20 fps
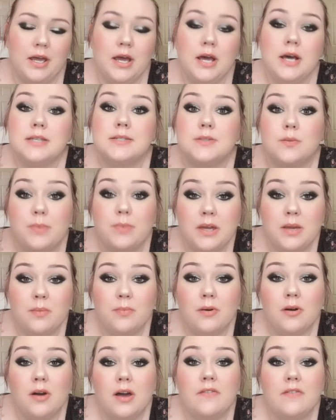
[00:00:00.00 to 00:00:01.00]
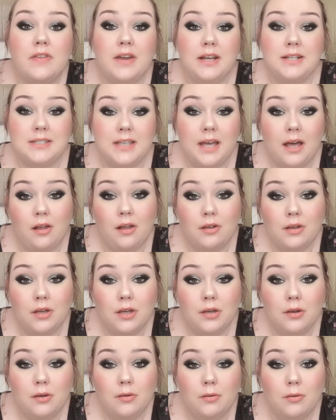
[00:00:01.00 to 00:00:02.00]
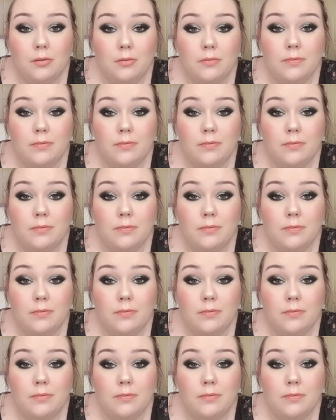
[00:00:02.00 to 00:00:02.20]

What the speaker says: So people, if they tell you